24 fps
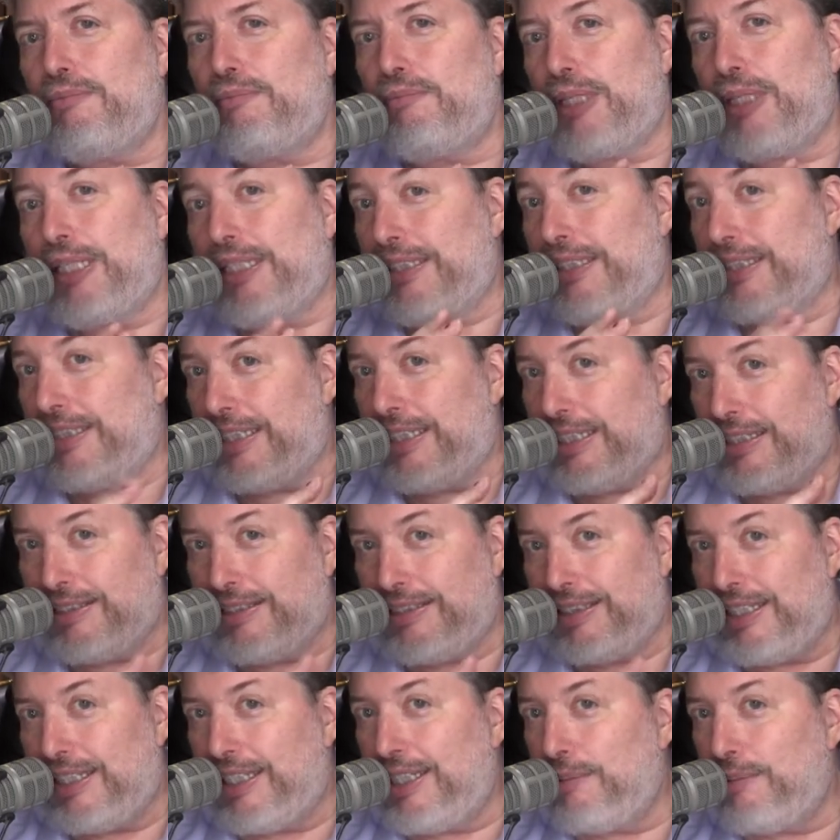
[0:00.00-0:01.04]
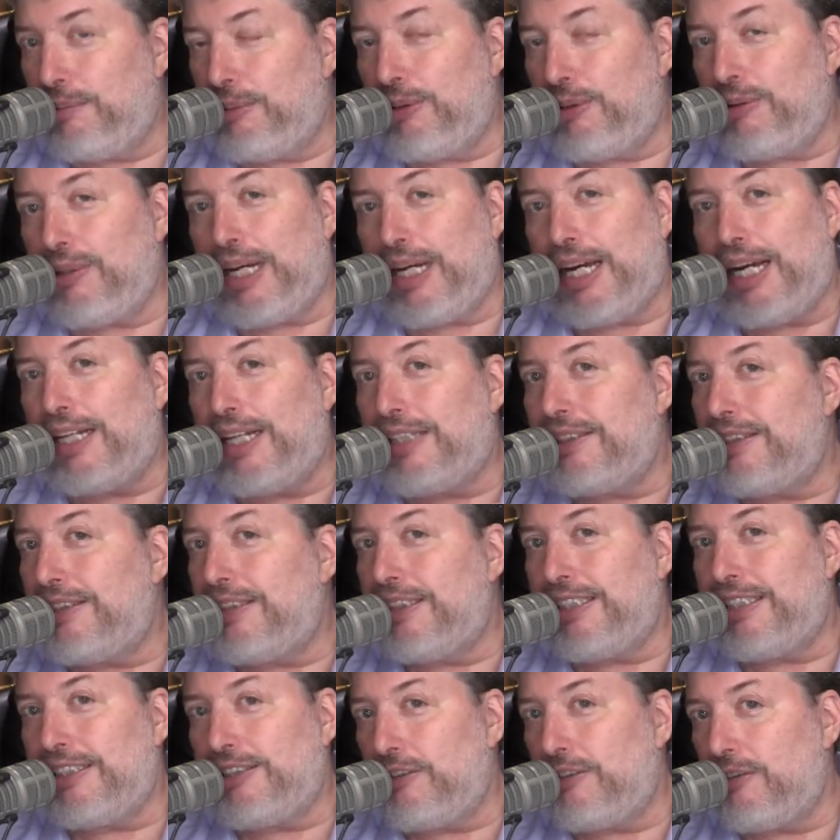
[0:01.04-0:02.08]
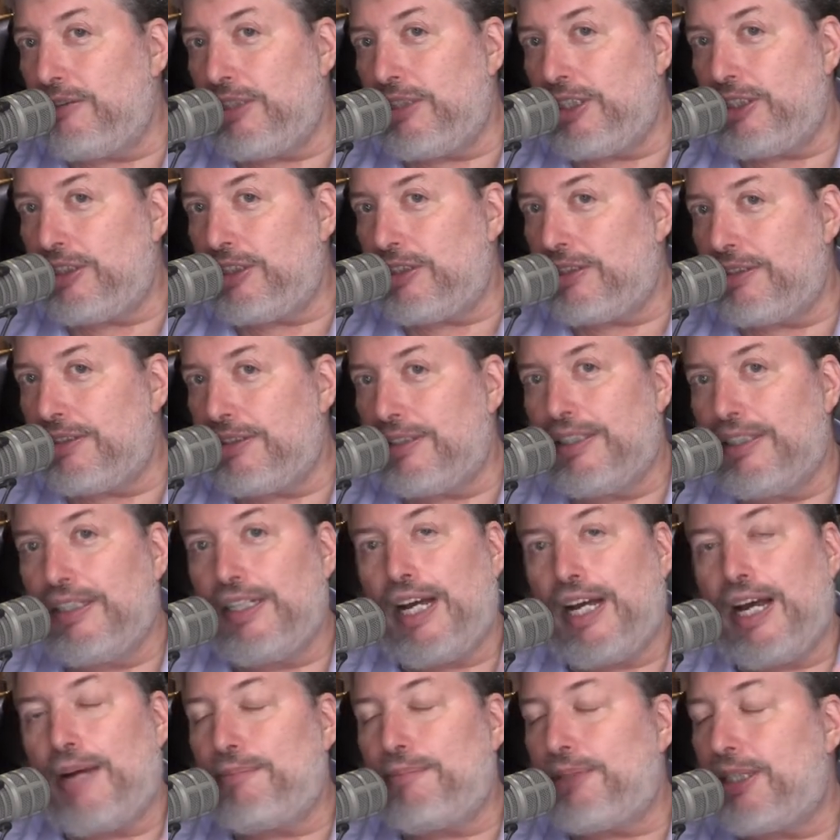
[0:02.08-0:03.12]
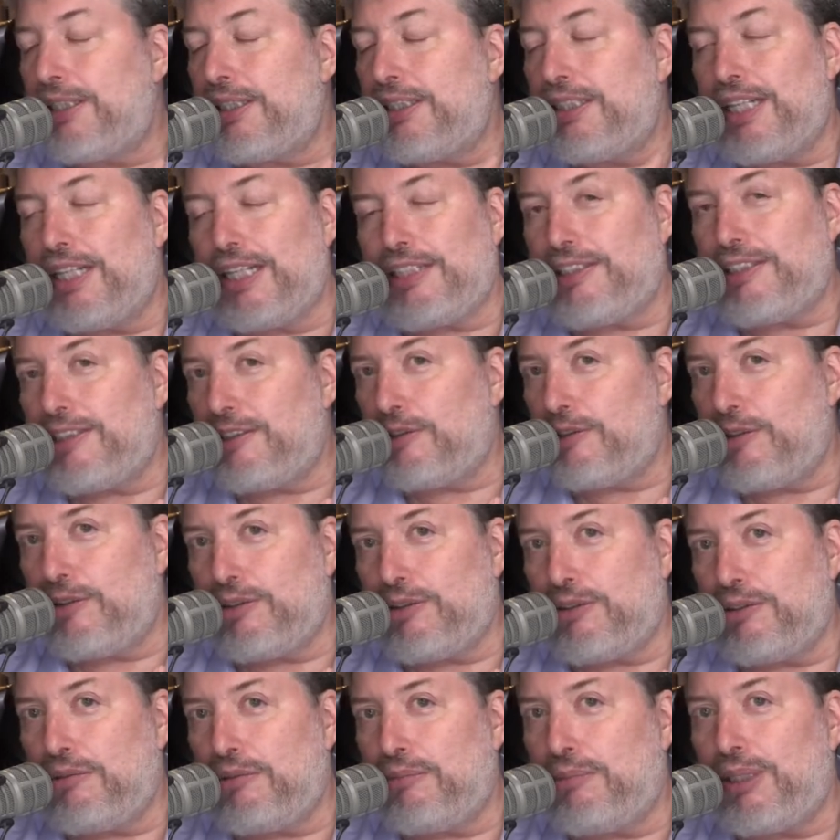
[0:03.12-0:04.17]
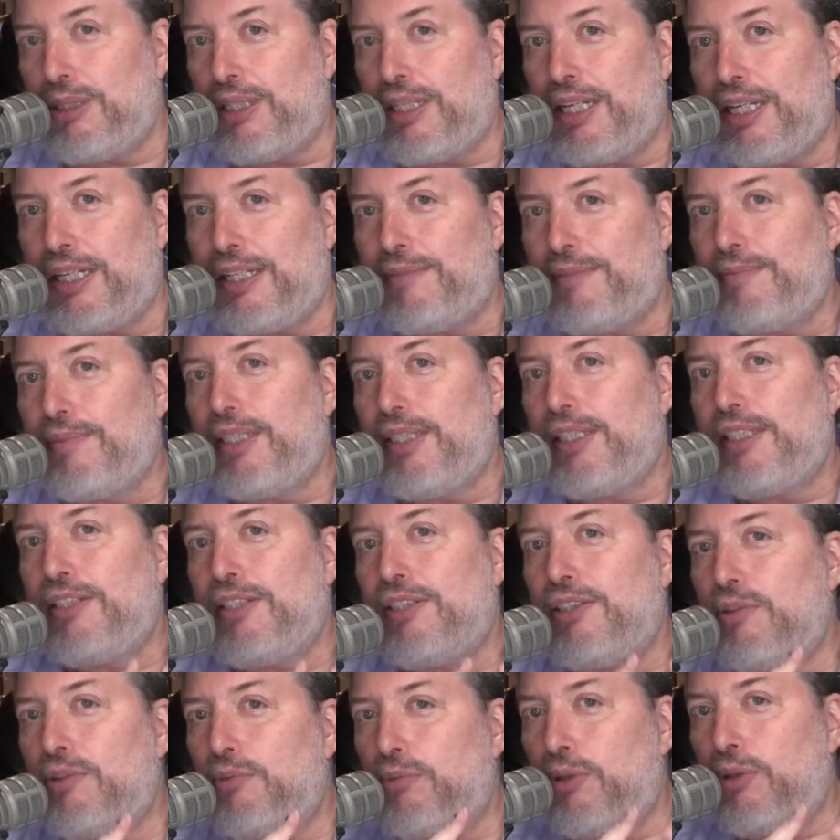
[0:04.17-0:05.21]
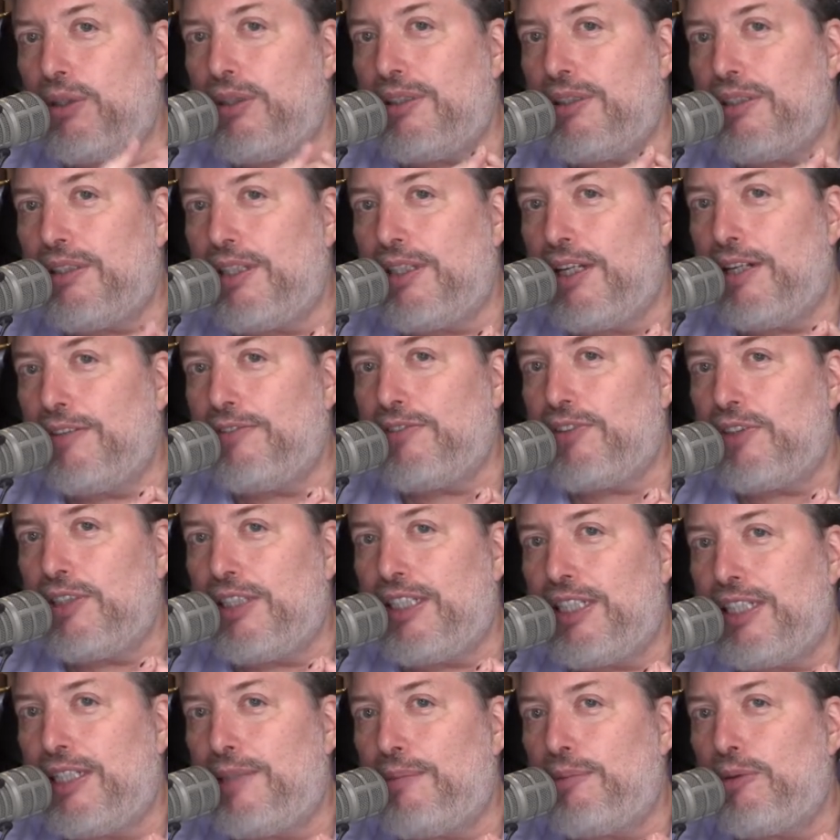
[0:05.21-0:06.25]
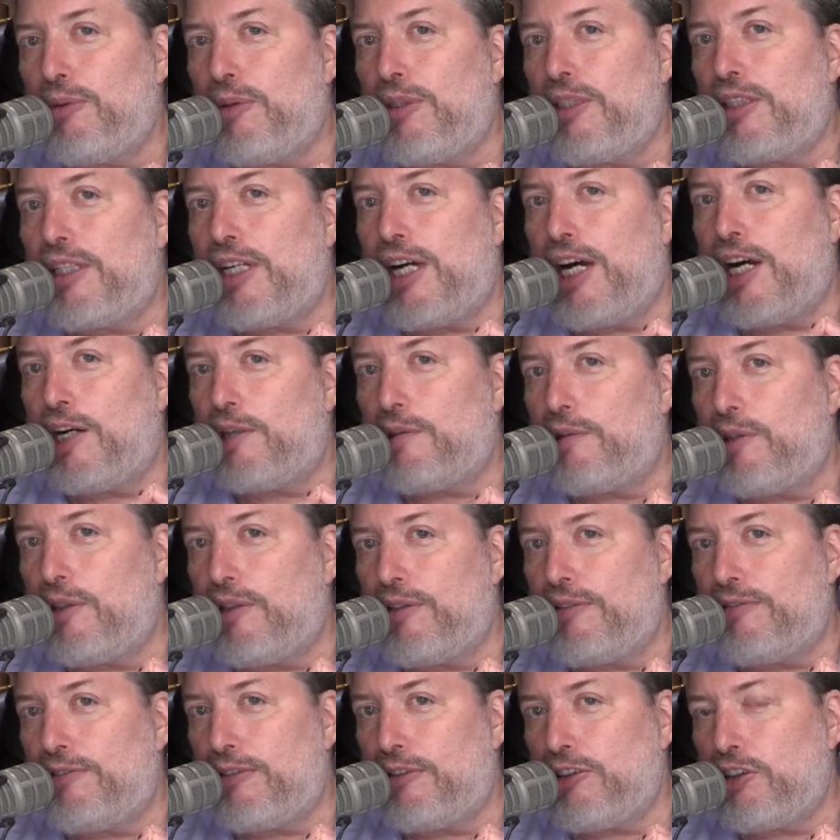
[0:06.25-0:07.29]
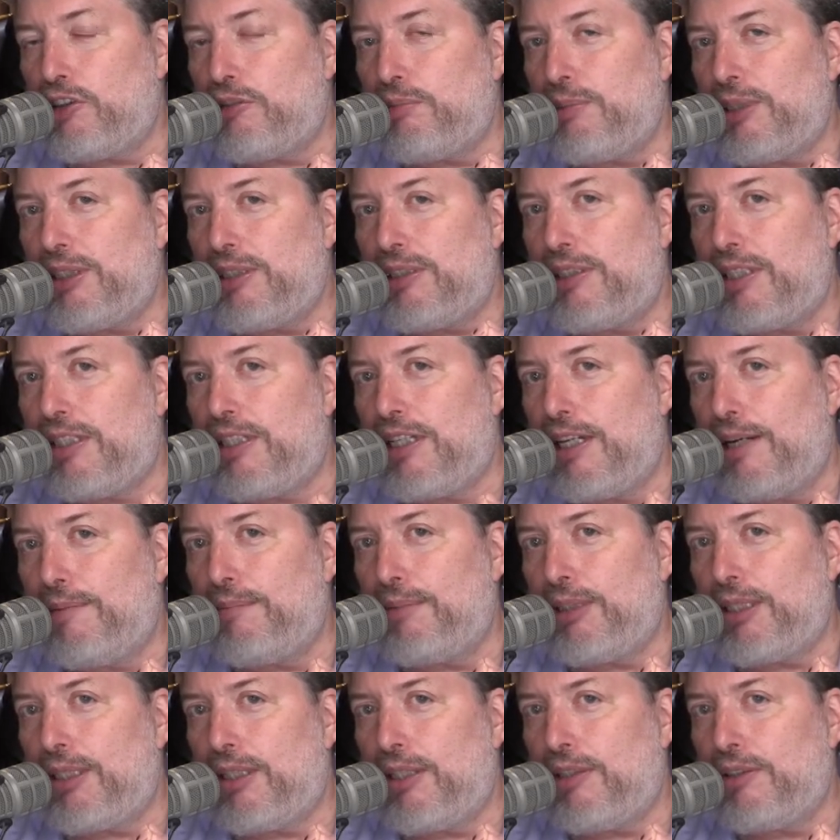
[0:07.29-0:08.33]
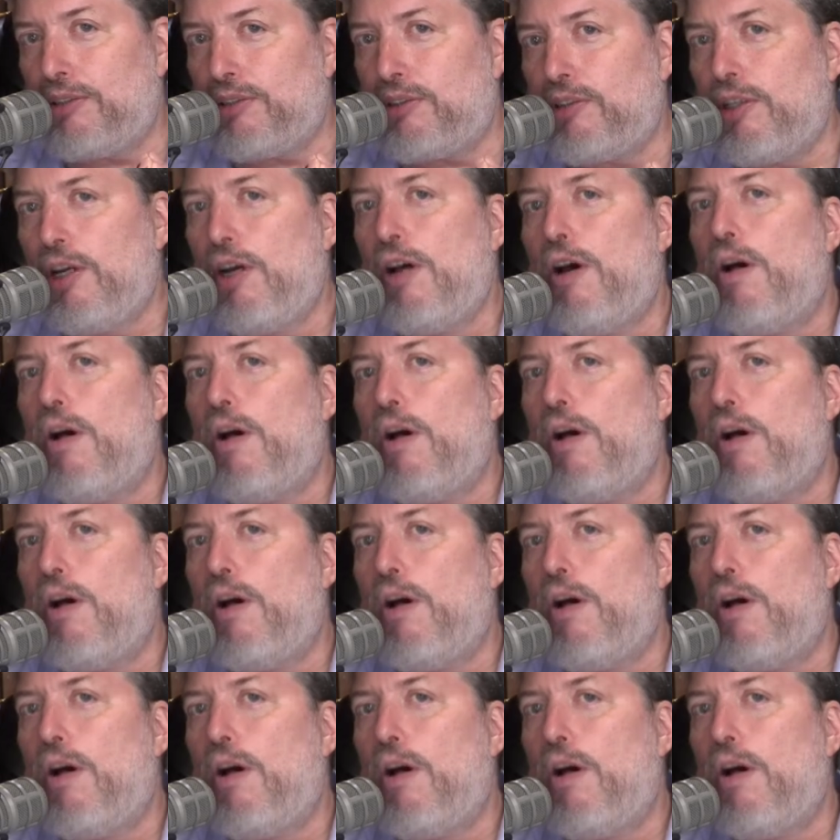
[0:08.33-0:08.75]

is Hebrew and in Indonesian. I'm going to guess it's also Malay. The word comes from the Hebrew word karov, which means to come close.